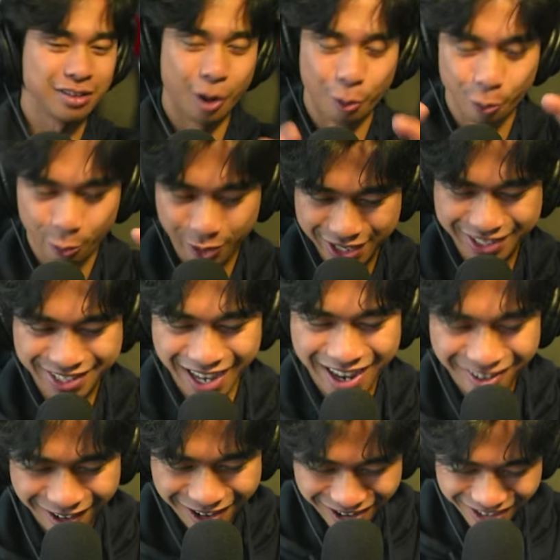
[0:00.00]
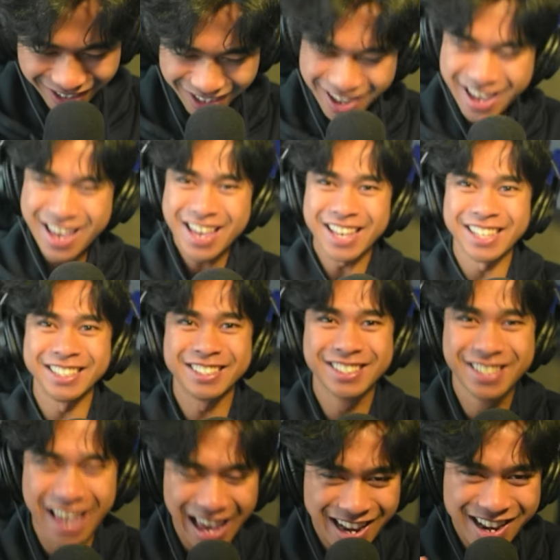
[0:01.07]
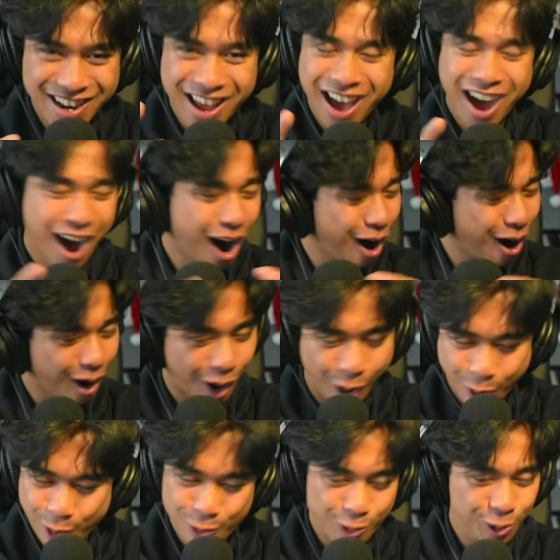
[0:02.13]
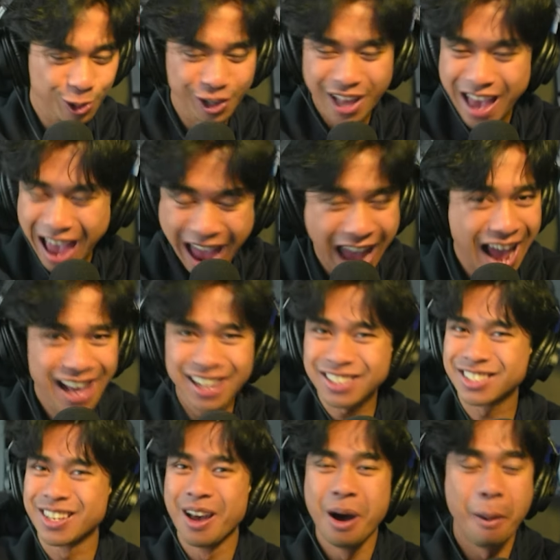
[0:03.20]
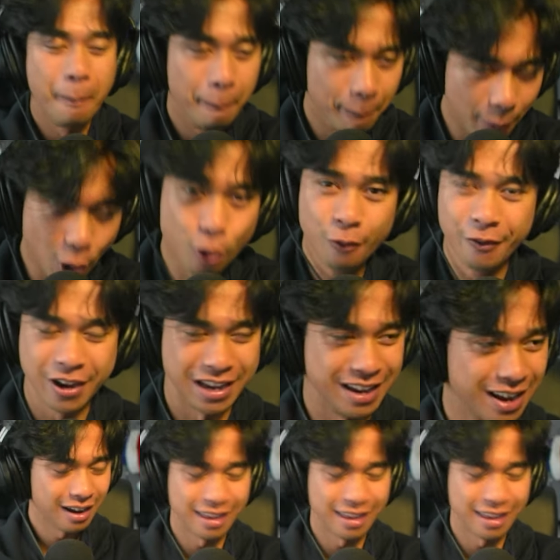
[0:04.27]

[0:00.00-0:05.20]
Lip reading: The Reze arc is getting a whole ass movie.